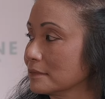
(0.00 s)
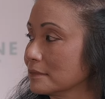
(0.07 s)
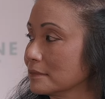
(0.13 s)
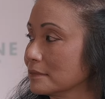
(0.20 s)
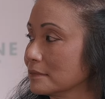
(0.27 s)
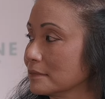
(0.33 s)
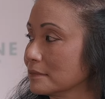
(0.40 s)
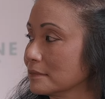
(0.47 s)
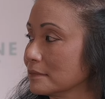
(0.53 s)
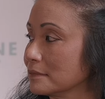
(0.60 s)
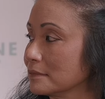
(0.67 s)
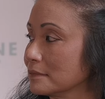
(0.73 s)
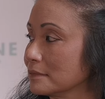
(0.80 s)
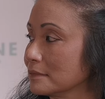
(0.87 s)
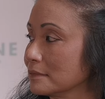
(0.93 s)

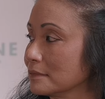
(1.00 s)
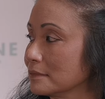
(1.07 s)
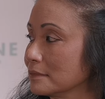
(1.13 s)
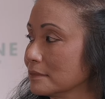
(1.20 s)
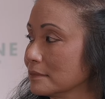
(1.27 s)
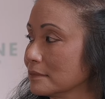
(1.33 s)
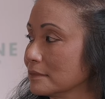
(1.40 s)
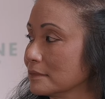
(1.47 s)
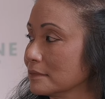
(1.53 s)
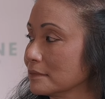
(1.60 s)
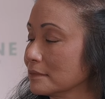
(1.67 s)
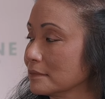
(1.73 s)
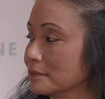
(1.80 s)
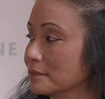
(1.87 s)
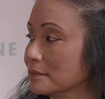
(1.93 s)

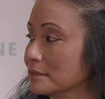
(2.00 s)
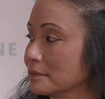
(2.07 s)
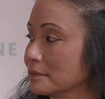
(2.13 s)
The person shown says nothing.